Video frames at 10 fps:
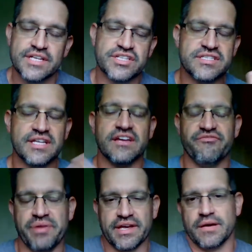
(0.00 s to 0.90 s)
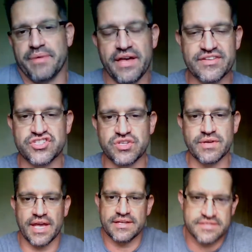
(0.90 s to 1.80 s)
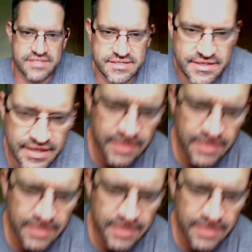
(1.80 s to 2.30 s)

Just think of picking up a heavy suitcase,